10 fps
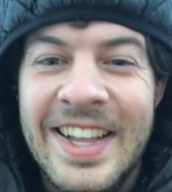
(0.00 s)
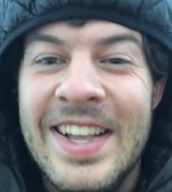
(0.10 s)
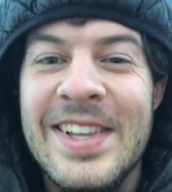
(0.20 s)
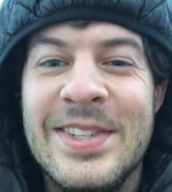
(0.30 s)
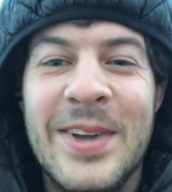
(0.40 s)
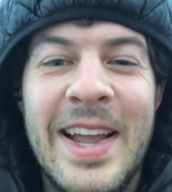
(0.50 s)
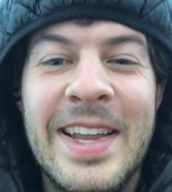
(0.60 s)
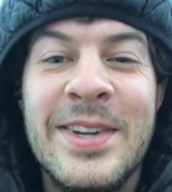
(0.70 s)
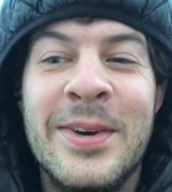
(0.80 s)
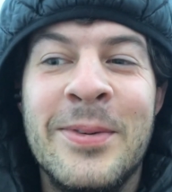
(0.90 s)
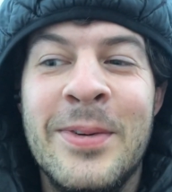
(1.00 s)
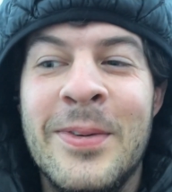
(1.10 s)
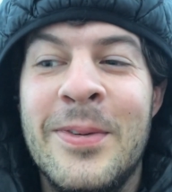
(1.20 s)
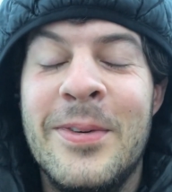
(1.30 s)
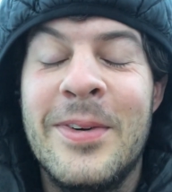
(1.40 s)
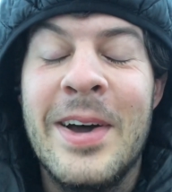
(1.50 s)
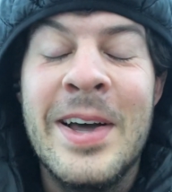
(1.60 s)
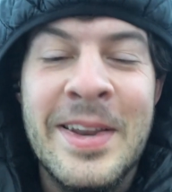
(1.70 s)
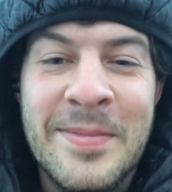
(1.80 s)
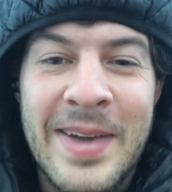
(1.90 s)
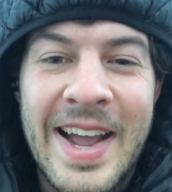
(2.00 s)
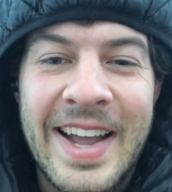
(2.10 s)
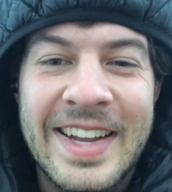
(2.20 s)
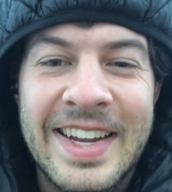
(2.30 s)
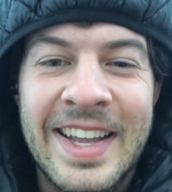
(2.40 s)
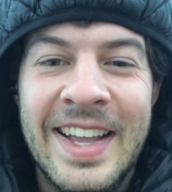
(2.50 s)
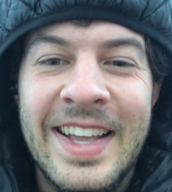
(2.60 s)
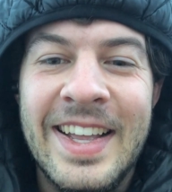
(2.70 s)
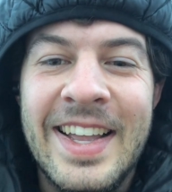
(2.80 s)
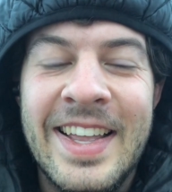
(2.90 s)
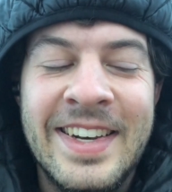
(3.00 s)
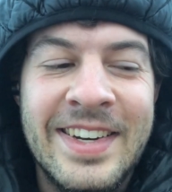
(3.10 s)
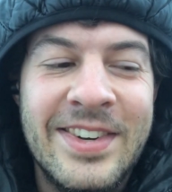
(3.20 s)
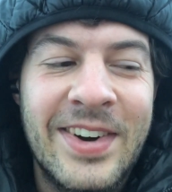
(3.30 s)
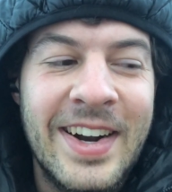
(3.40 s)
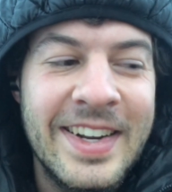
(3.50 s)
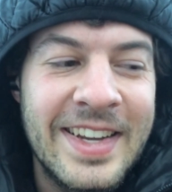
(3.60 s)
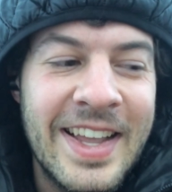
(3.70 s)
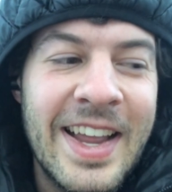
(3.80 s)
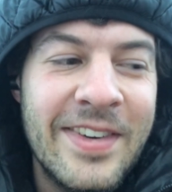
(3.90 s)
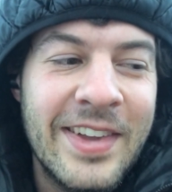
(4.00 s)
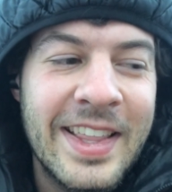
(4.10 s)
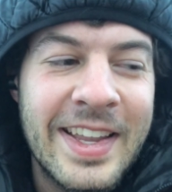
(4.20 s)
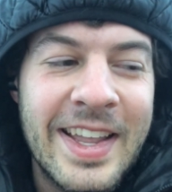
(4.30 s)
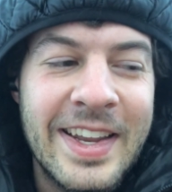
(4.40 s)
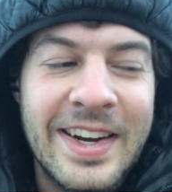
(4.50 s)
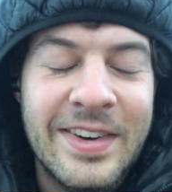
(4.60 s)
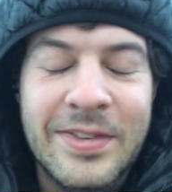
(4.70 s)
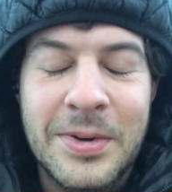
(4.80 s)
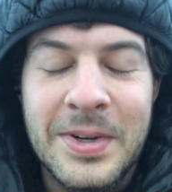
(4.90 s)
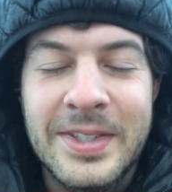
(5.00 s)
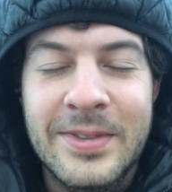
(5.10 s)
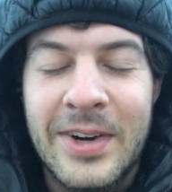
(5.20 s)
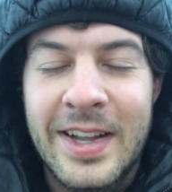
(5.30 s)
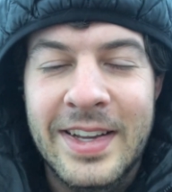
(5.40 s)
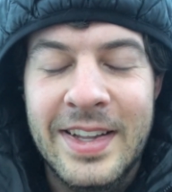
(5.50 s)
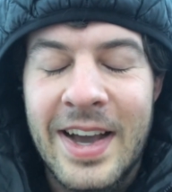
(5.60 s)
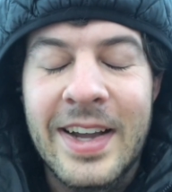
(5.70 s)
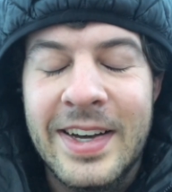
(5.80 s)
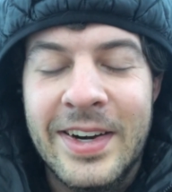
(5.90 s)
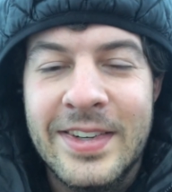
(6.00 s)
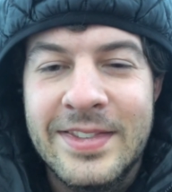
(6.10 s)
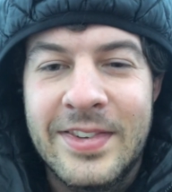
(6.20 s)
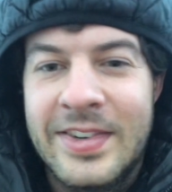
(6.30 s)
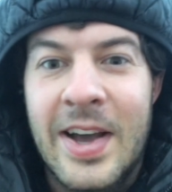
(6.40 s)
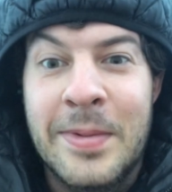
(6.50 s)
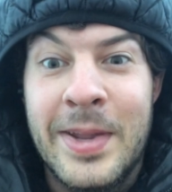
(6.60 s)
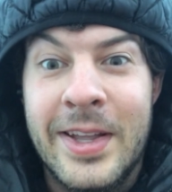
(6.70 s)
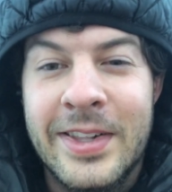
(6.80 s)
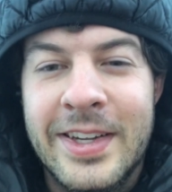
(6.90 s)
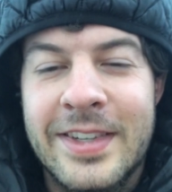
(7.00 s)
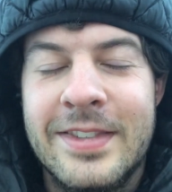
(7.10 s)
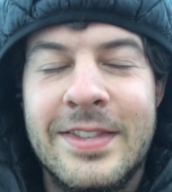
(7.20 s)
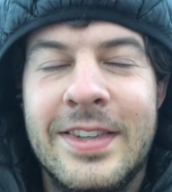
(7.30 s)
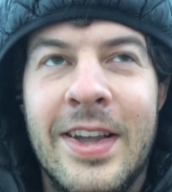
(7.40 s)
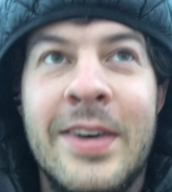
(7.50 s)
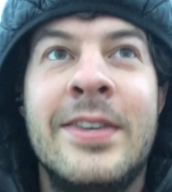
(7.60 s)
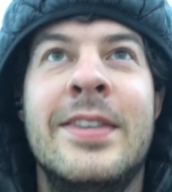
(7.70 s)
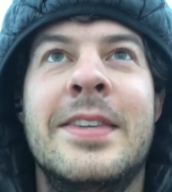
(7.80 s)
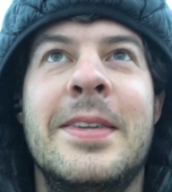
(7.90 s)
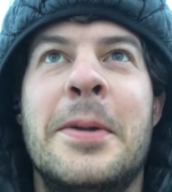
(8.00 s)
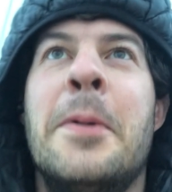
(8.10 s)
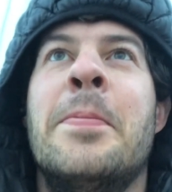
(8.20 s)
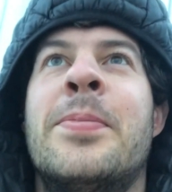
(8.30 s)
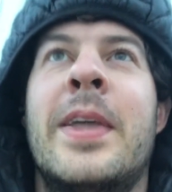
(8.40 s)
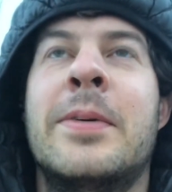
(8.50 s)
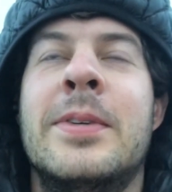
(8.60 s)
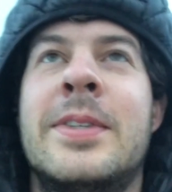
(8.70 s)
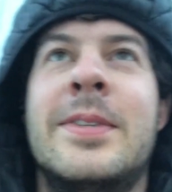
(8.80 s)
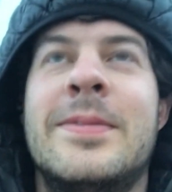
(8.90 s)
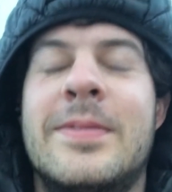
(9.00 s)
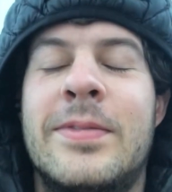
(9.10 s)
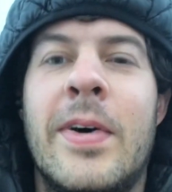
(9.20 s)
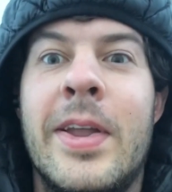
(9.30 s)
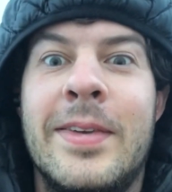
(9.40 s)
so I had to run back and try and get everything in. And of course, when I got here, it stopped hailing, so that was fun.